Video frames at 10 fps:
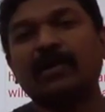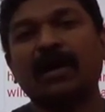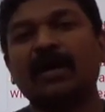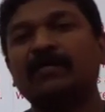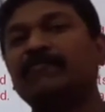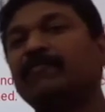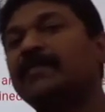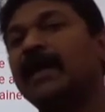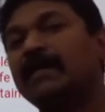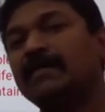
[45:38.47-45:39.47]
On the
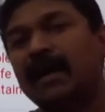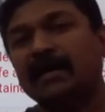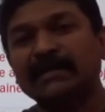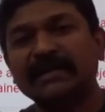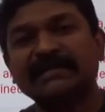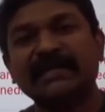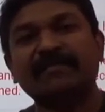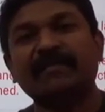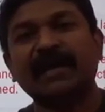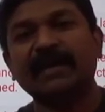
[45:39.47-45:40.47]
other side of
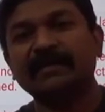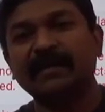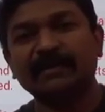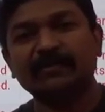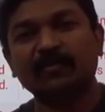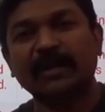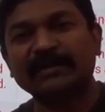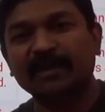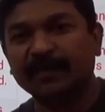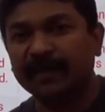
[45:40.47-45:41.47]
the line there is no
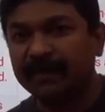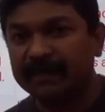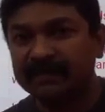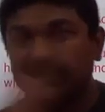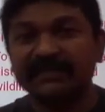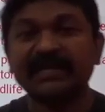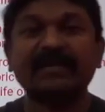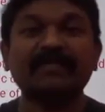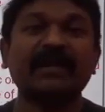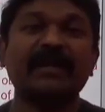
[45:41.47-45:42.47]
national park, but this side
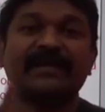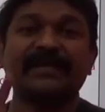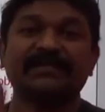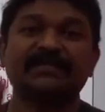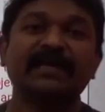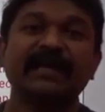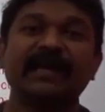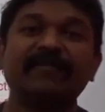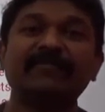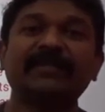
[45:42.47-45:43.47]
of the line, yes,
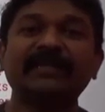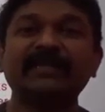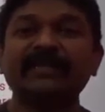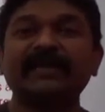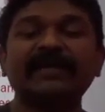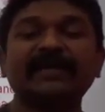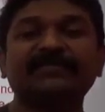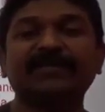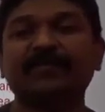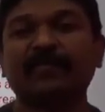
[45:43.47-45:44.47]
everything area is
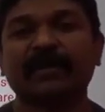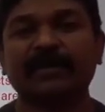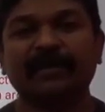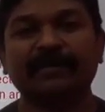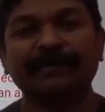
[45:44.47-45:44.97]
being protected.